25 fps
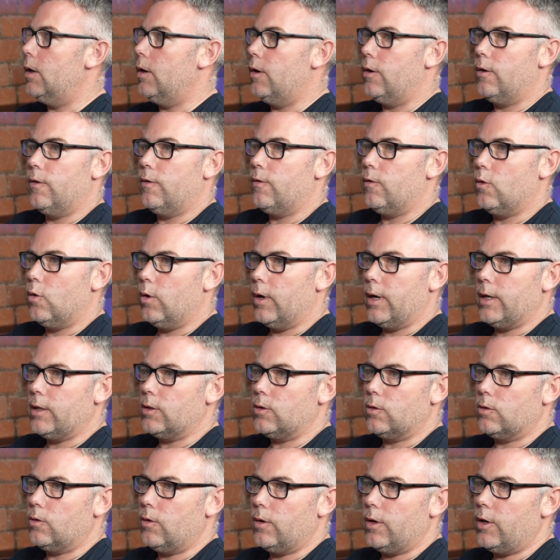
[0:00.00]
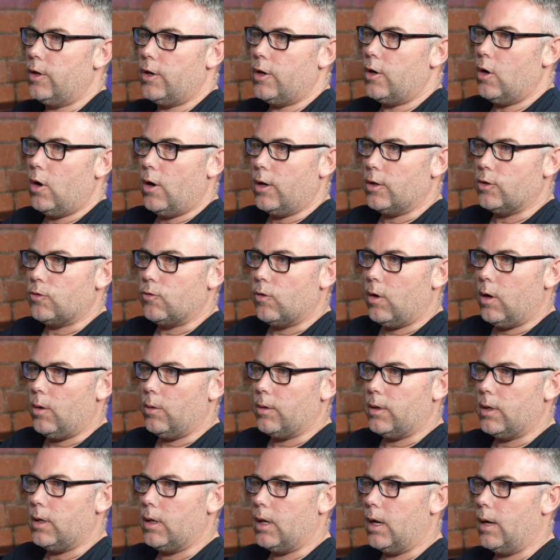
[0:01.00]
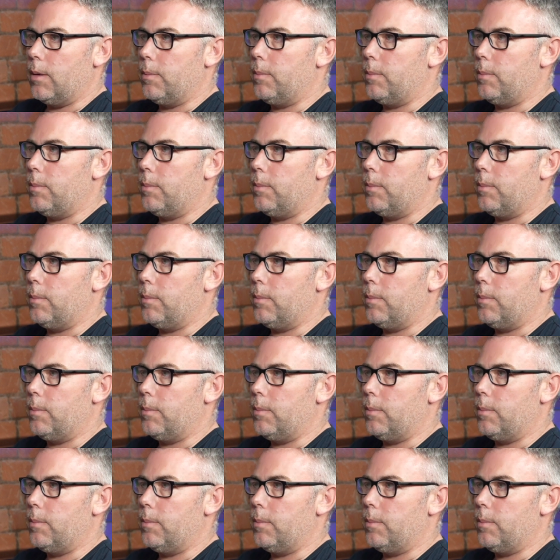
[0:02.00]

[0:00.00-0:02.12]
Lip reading: under 14s or under 9s role,